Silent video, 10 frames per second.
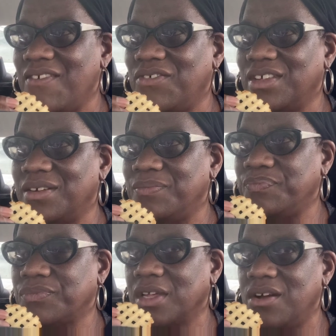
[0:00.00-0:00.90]
for?
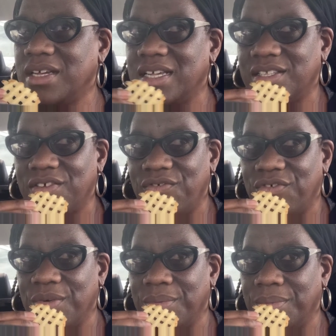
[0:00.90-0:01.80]
Okay, so
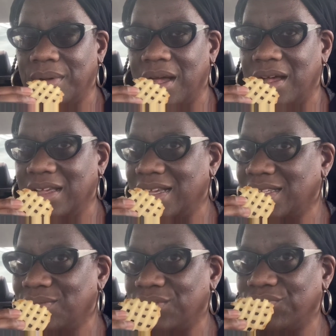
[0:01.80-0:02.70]
for, I guess
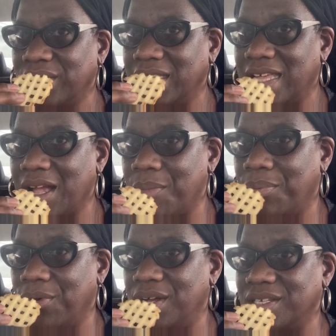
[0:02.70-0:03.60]
it was really like a
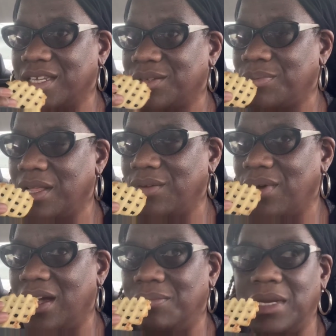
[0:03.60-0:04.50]
brunch. That's probably
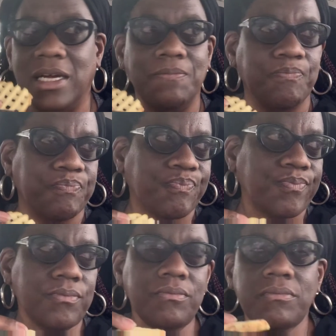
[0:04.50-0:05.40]
why I'm not
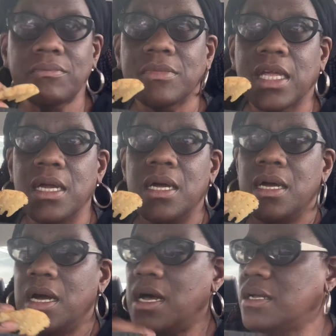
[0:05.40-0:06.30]

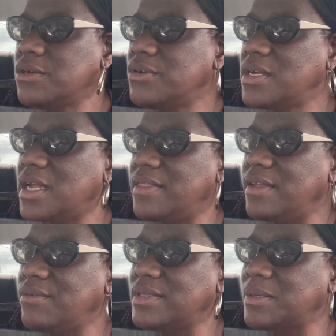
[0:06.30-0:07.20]
hungry. And
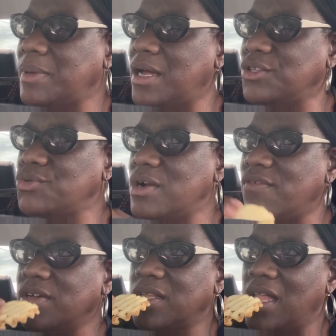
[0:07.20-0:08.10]
it was about
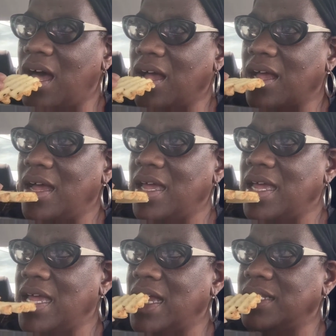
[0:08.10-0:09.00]
12 o'clock. I
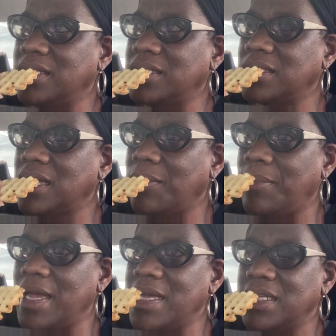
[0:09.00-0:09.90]
had some
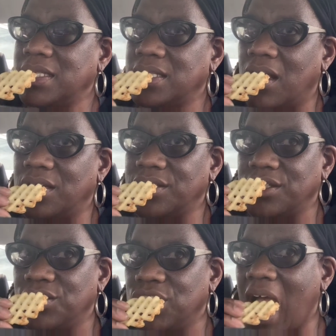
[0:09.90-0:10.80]
bacon and sausage.